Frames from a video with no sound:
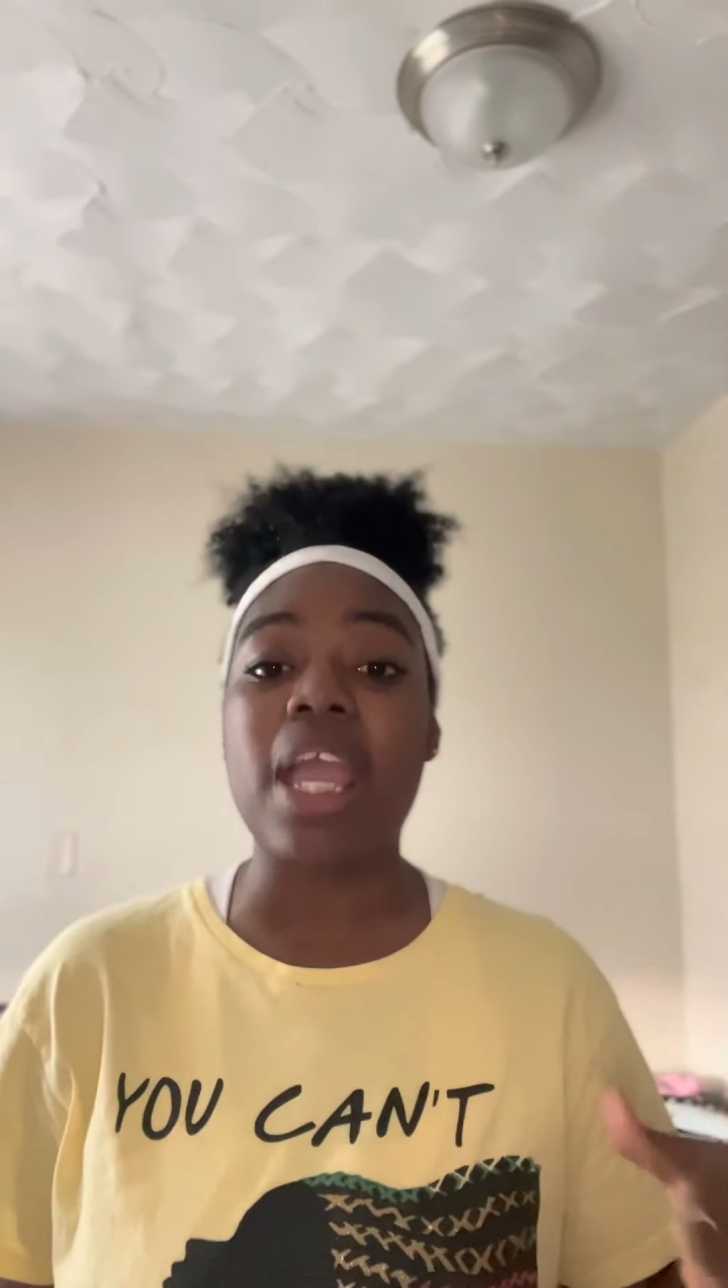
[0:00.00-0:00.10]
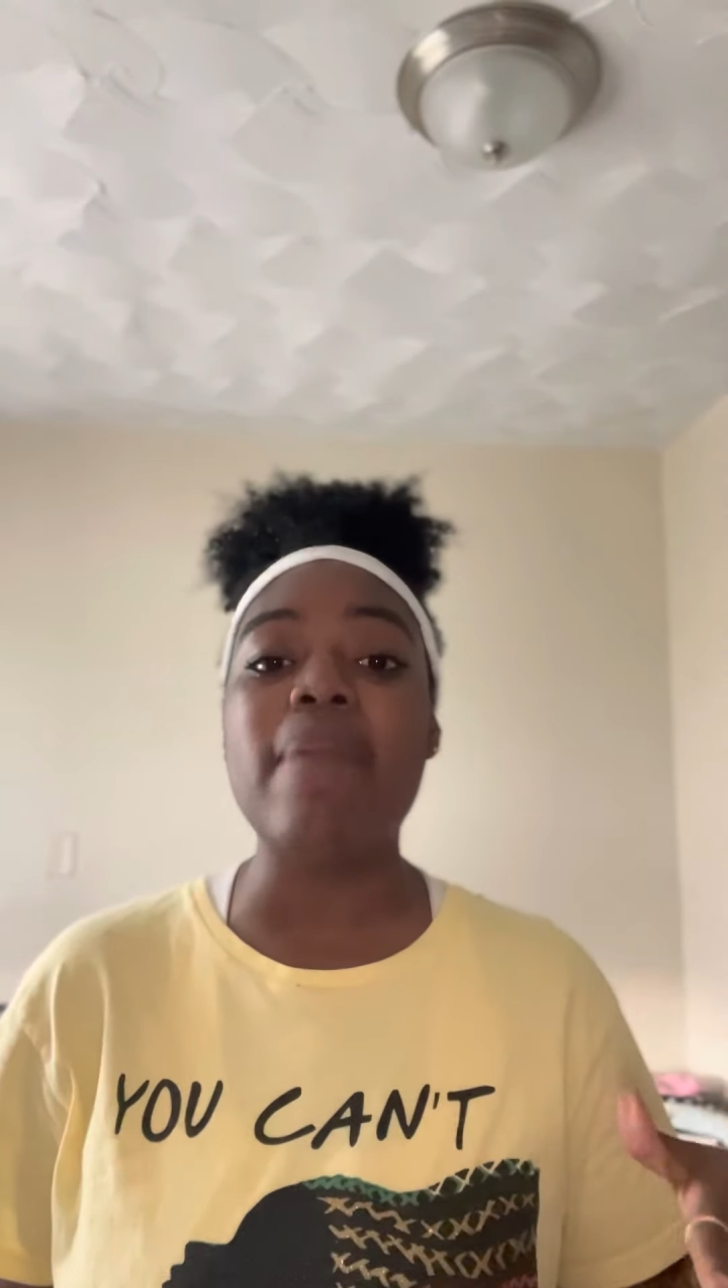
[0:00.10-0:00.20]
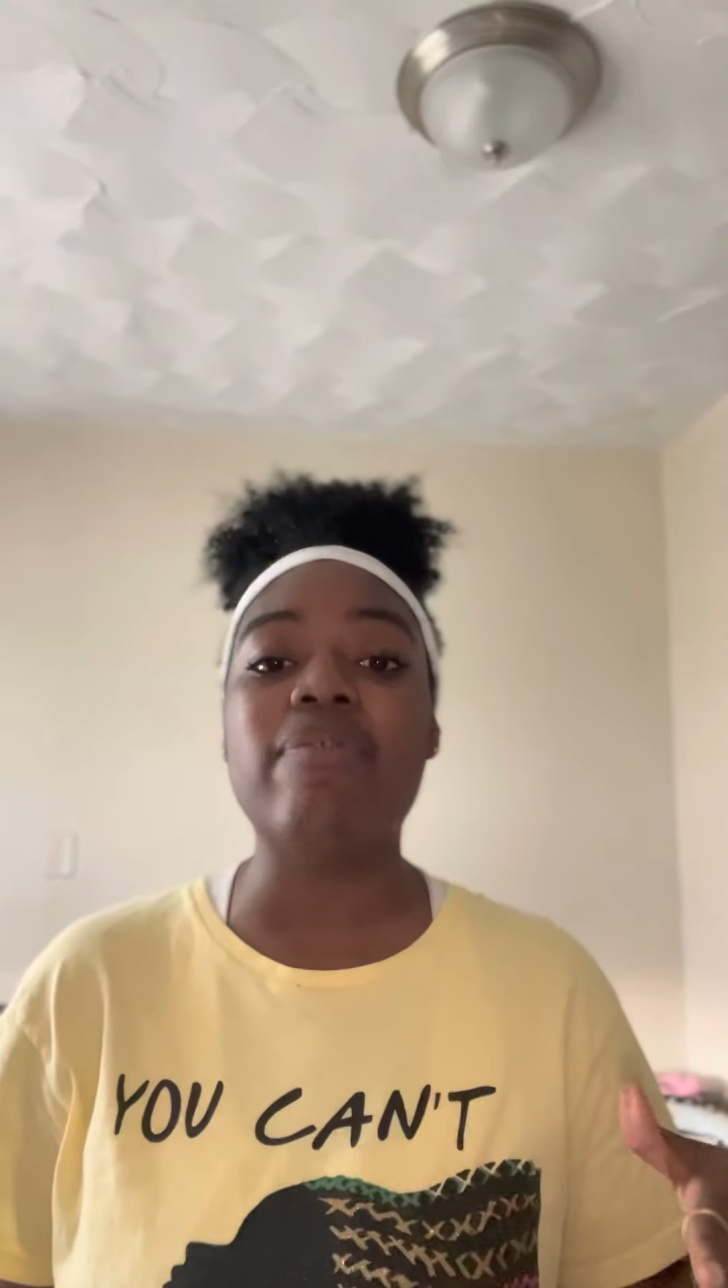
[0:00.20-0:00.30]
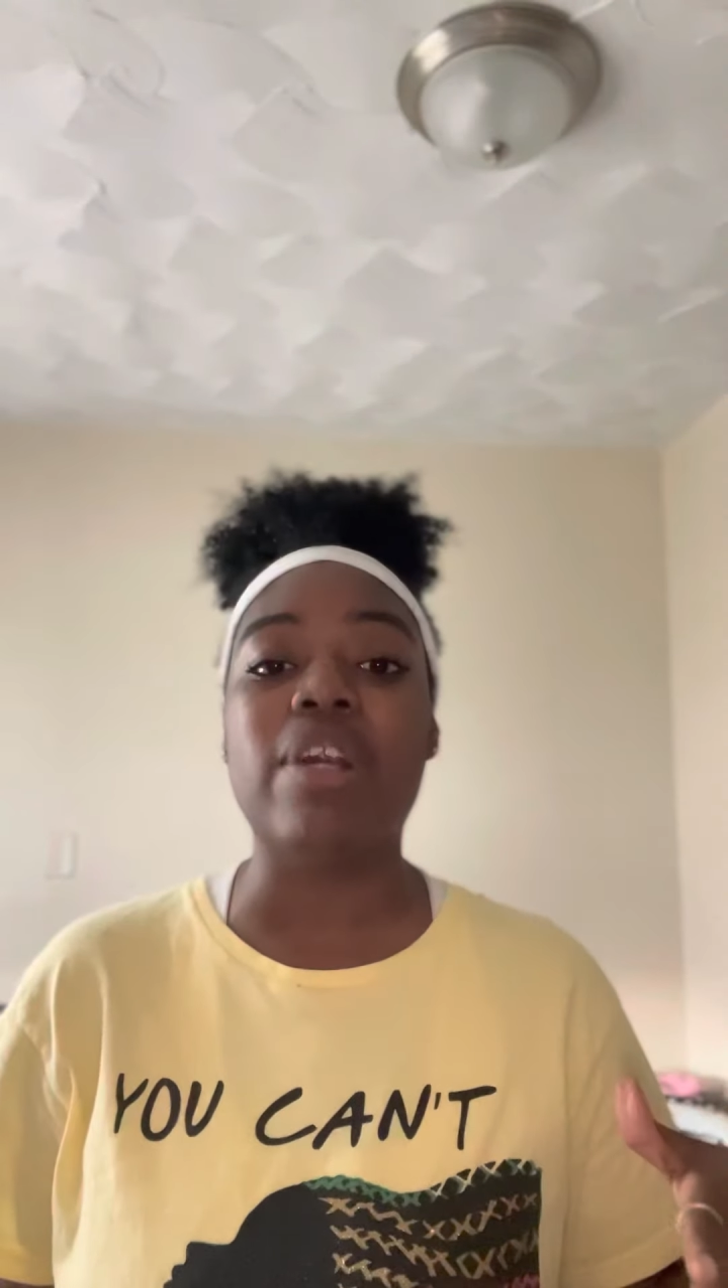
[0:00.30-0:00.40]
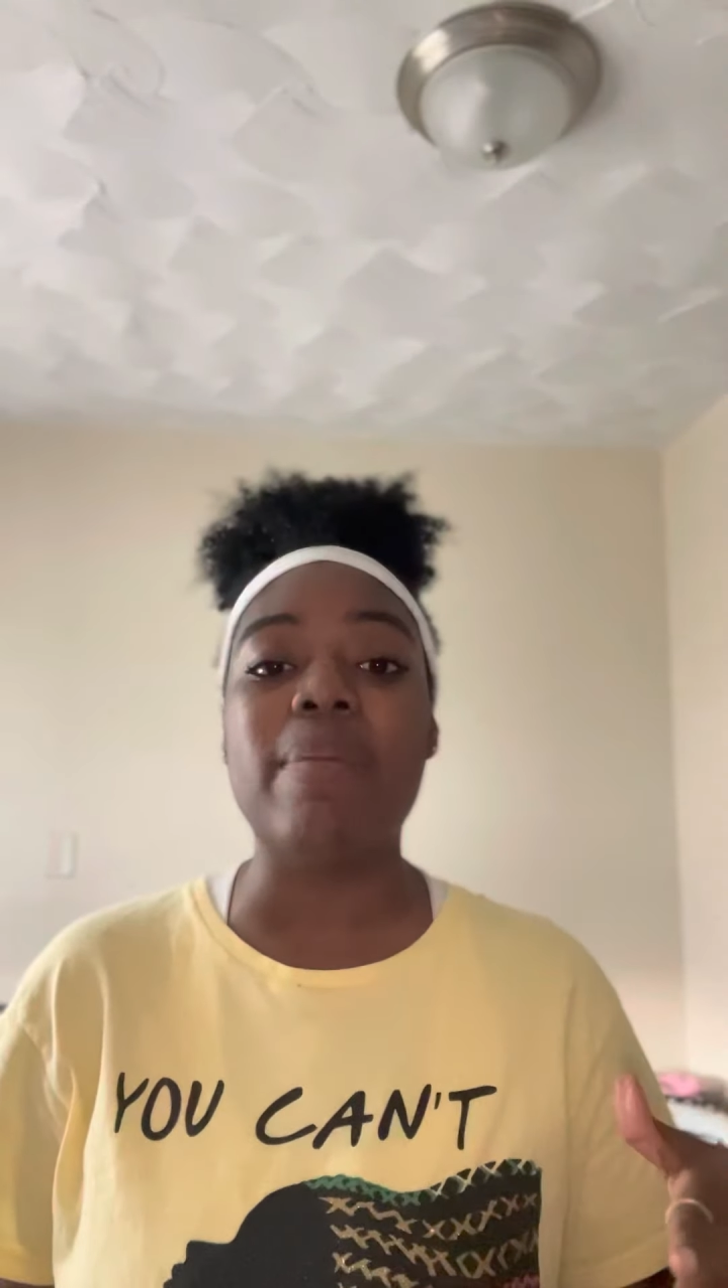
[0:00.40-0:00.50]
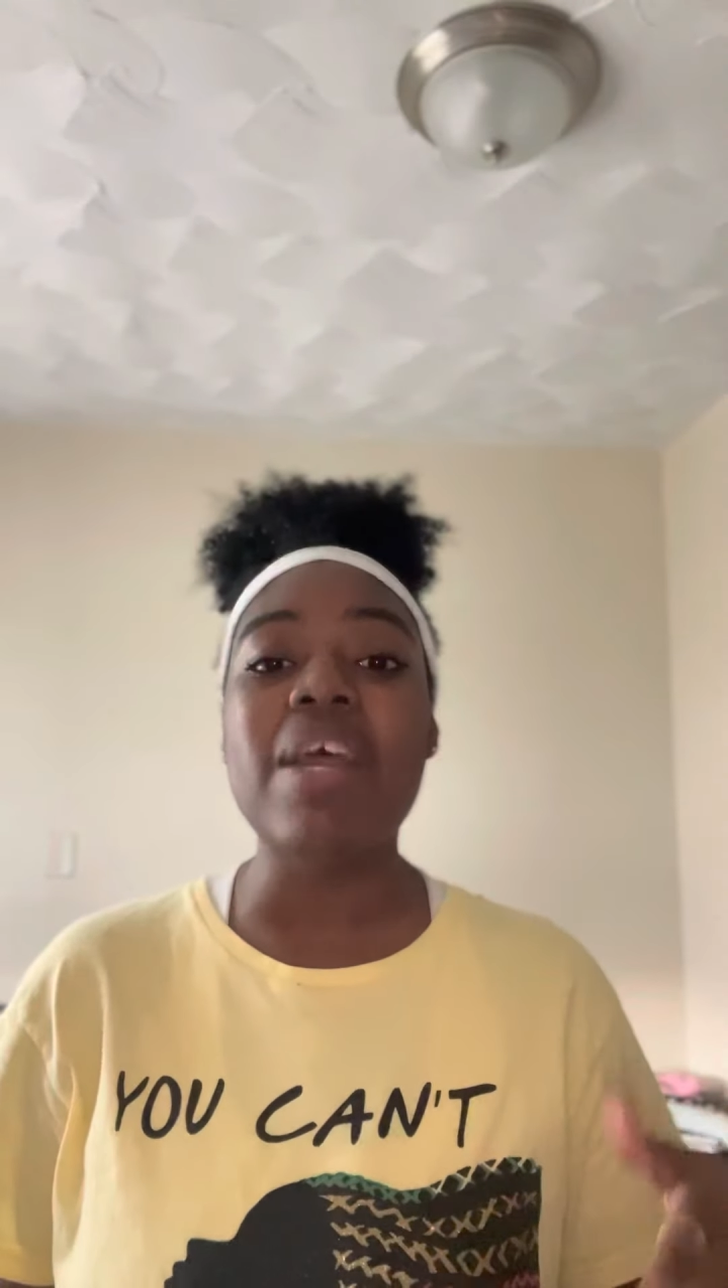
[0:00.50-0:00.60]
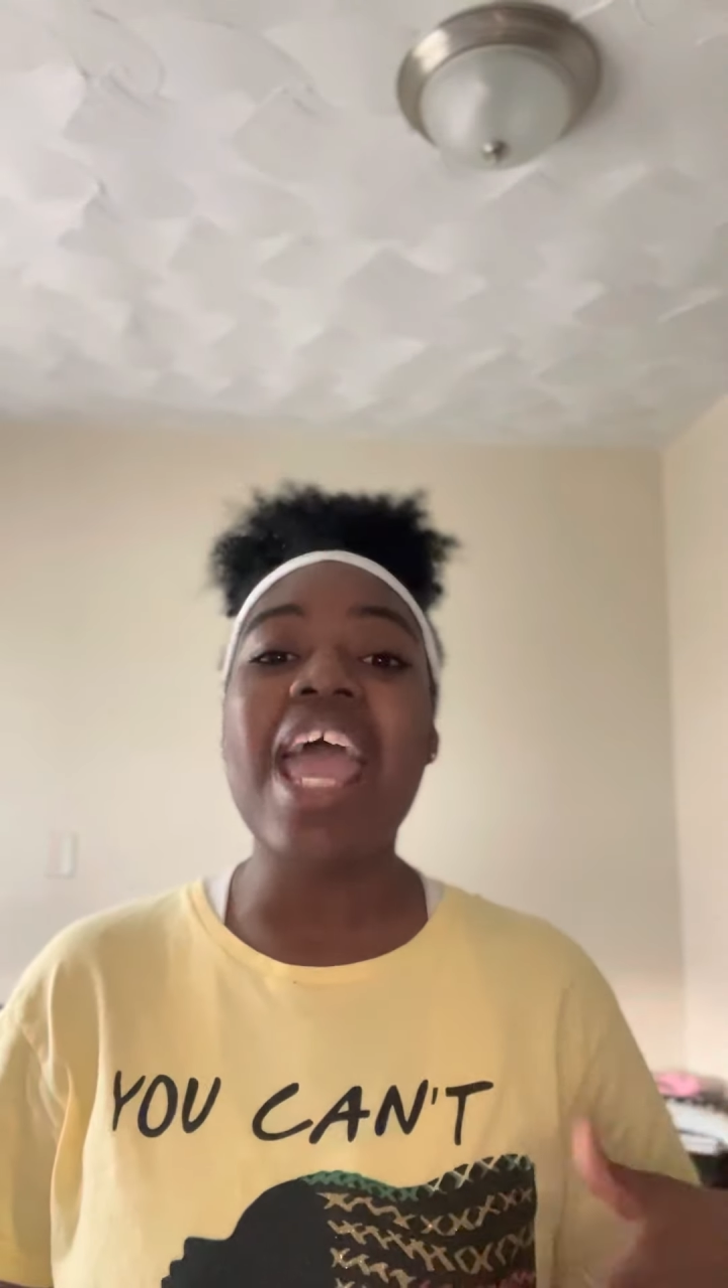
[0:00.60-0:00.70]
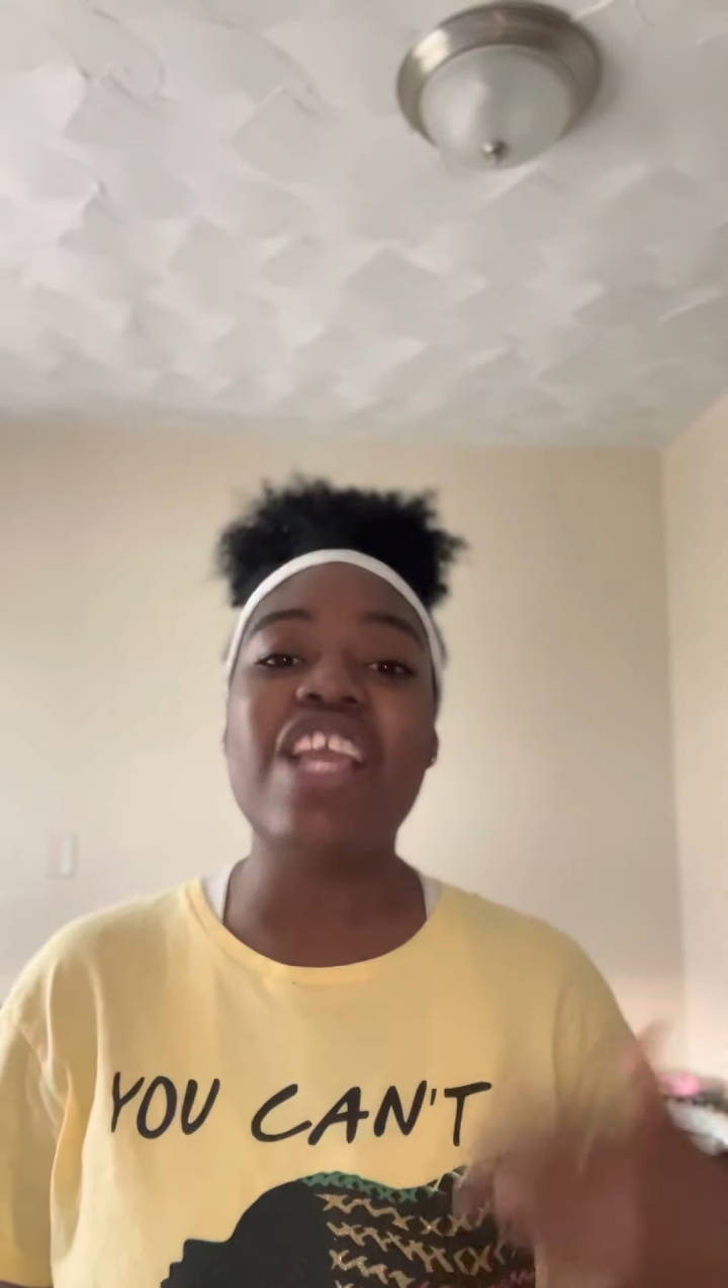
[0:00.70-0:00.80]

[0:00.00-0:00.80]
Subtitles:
came from,